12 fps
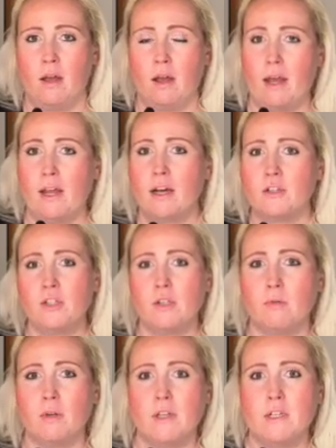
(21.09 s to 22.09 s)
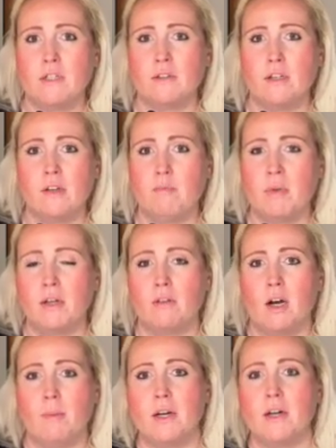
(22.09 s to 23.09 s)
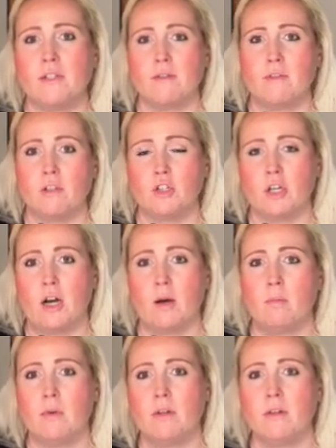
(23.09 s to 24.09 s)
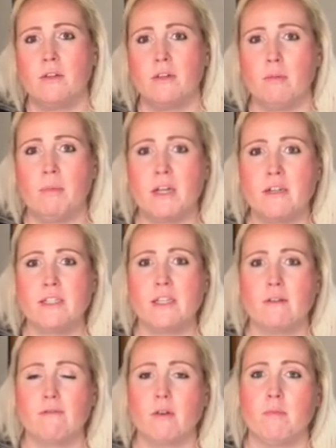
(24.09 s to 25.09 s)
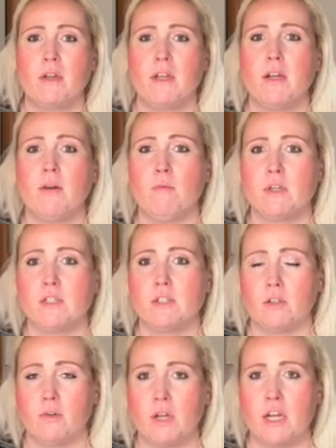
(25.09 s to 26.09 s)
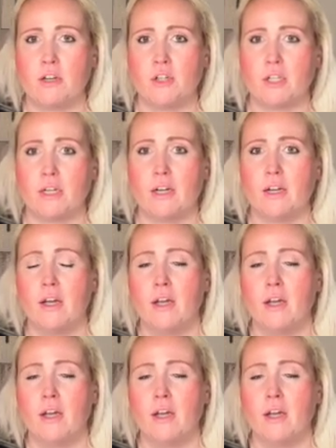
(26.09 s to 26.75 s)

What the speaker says: I actually really didn't leave BigLaw because of the job. The biggest thing for me was the location.